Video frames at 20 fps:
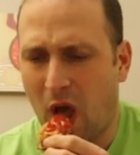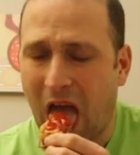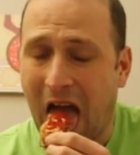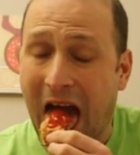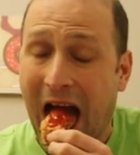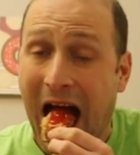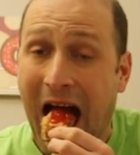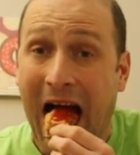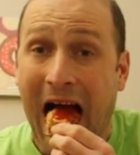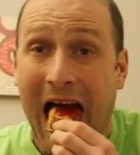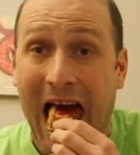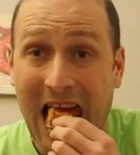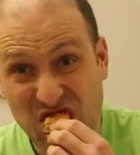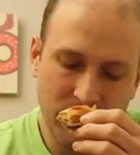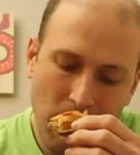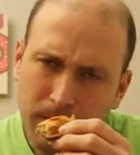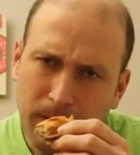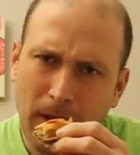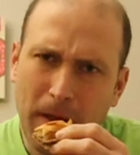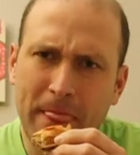
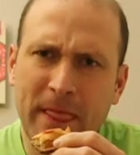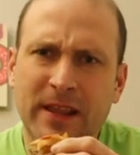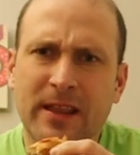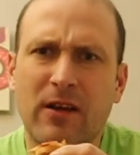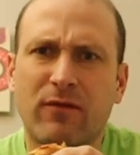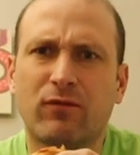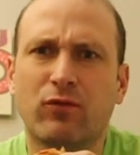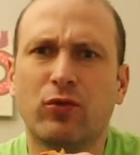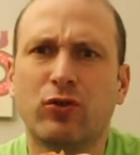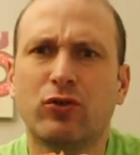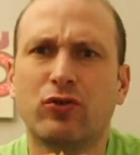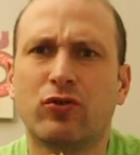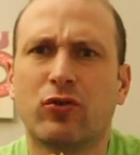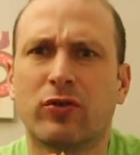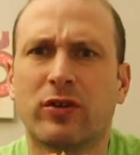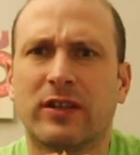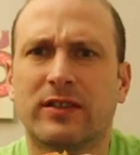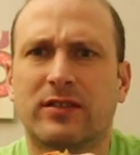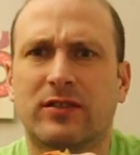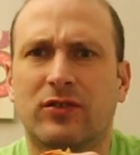I think they have voodoo
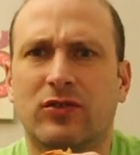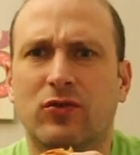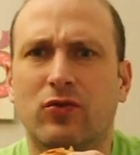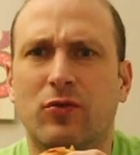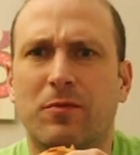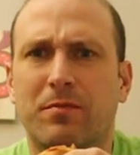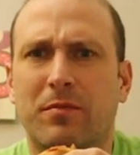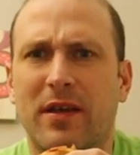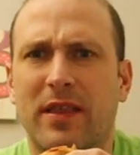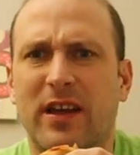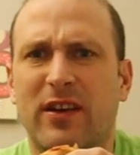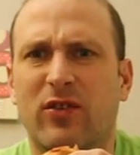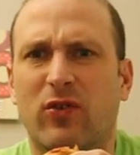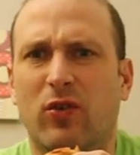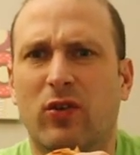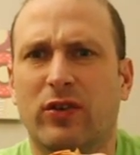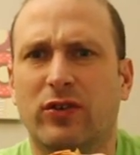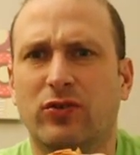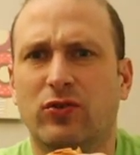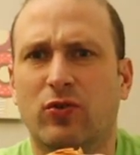donuts too, but they're
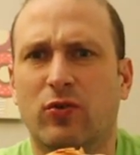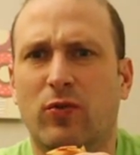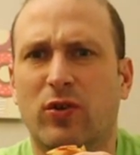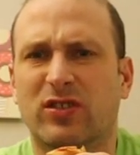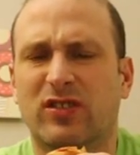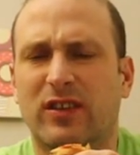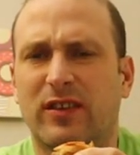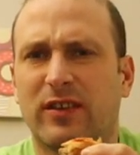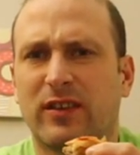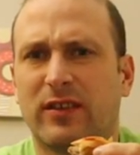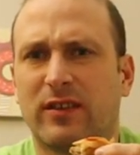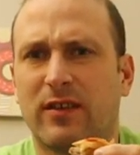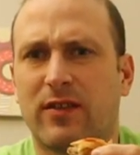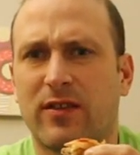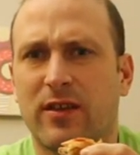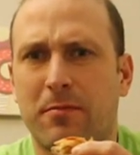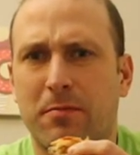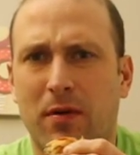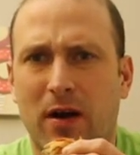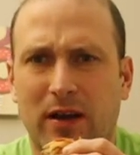not Universal in a
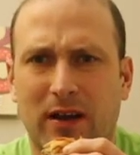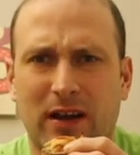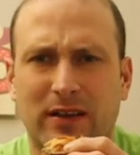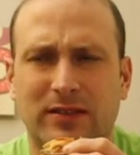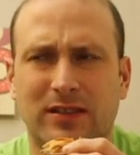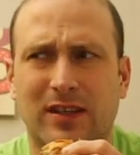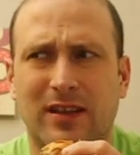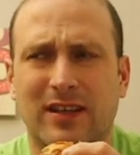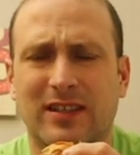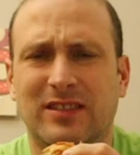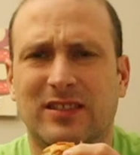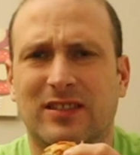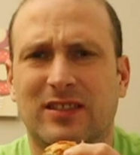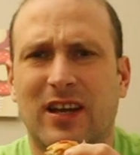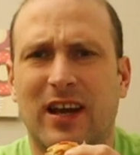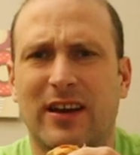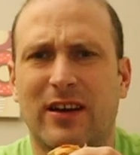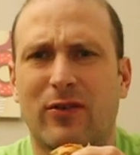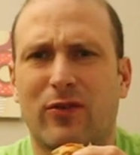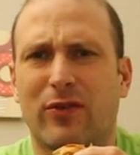theme park. I think they're
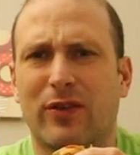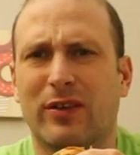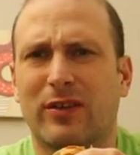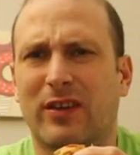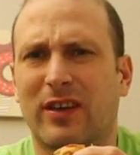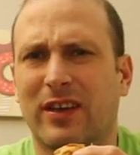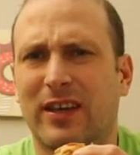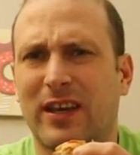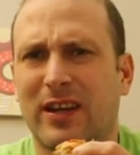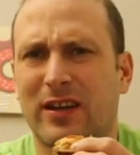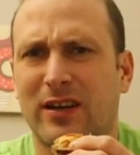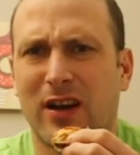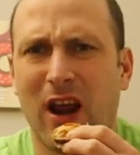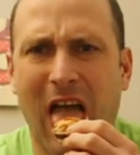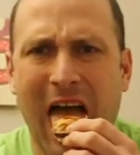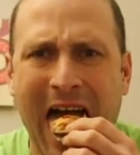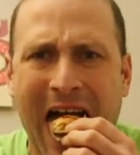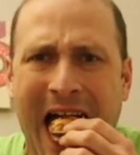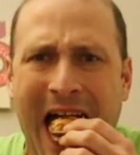inside. I don't think you can get it.